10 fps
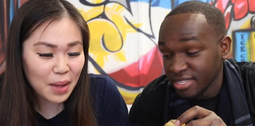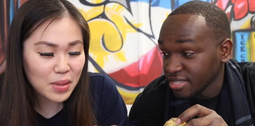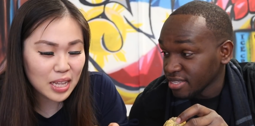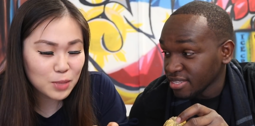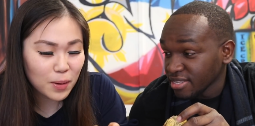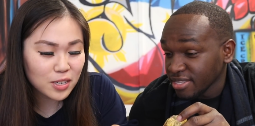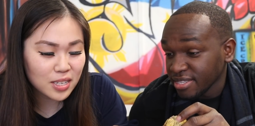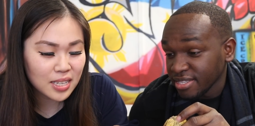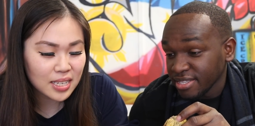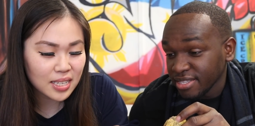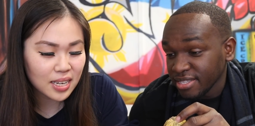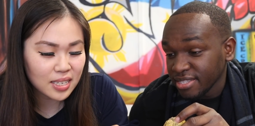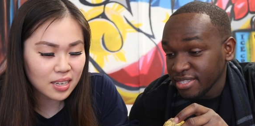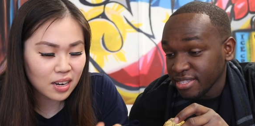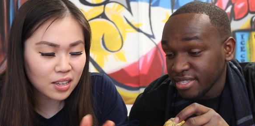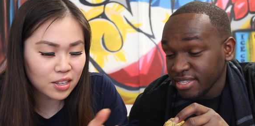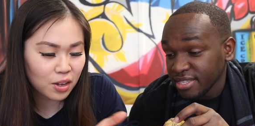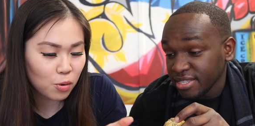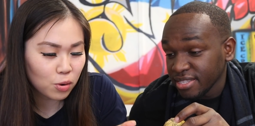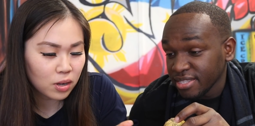Speaker 1: I mean, this part just tastes like a duck
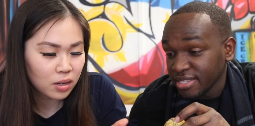yolk.